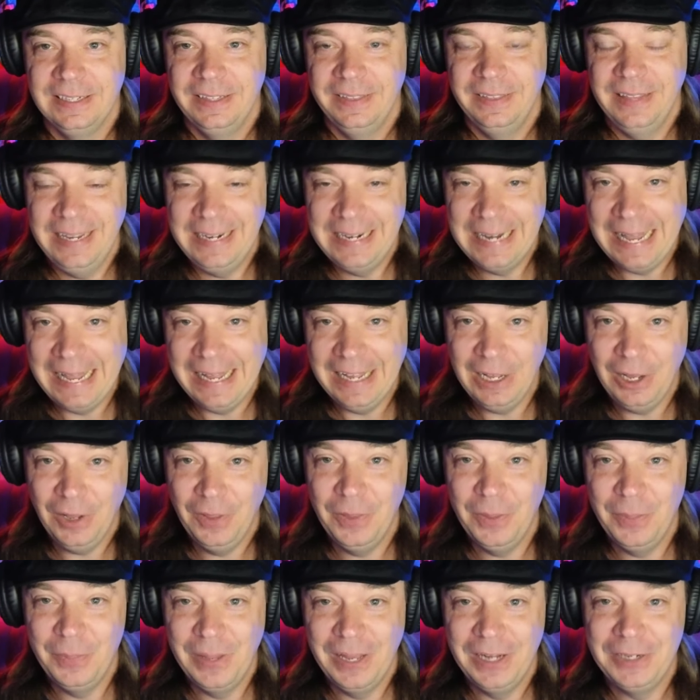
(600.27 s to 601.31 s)
They knock on
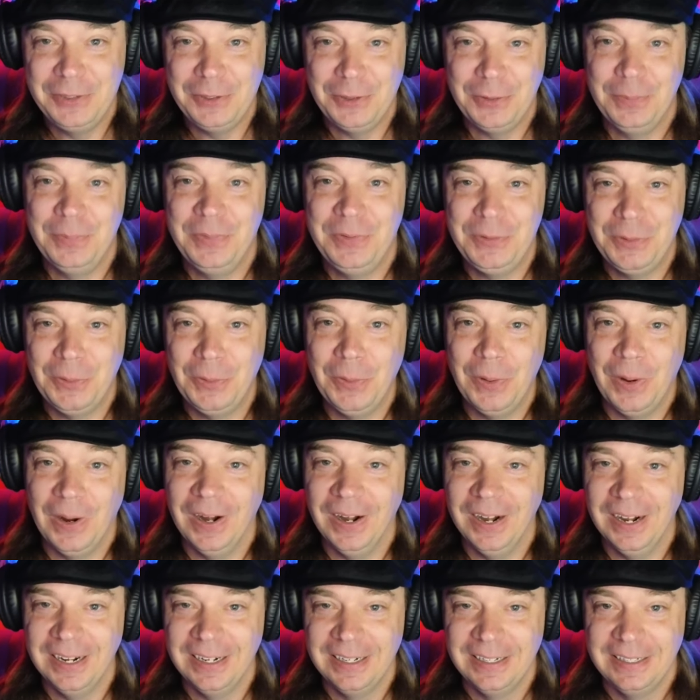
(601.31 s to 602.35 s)
the bedroom
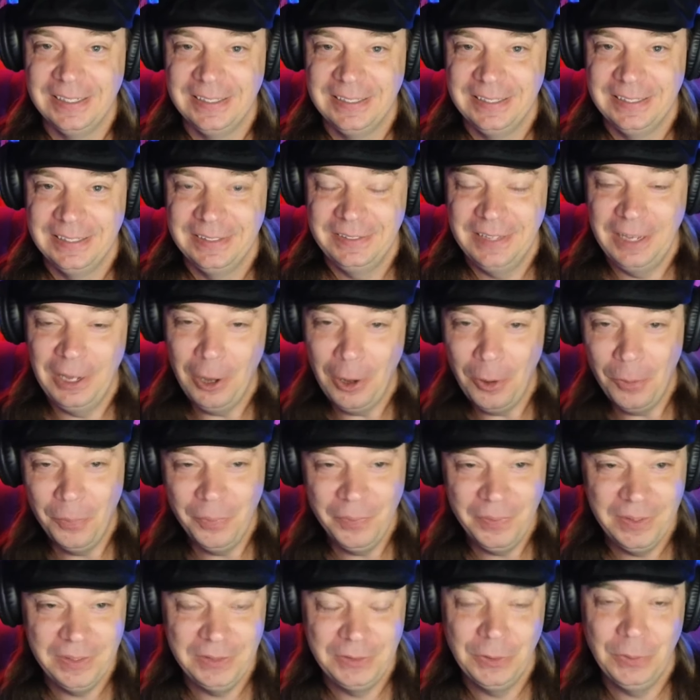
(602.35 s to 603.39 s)
door. They open
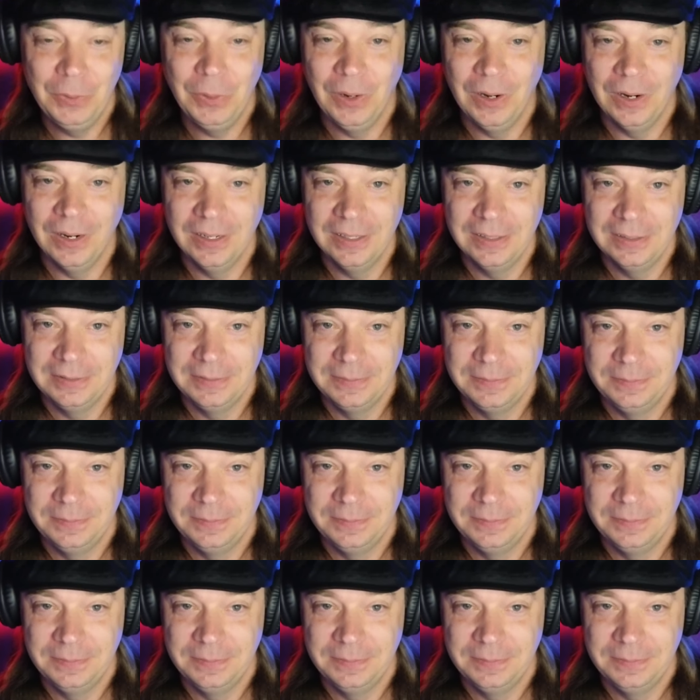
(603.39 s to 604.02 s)
the door.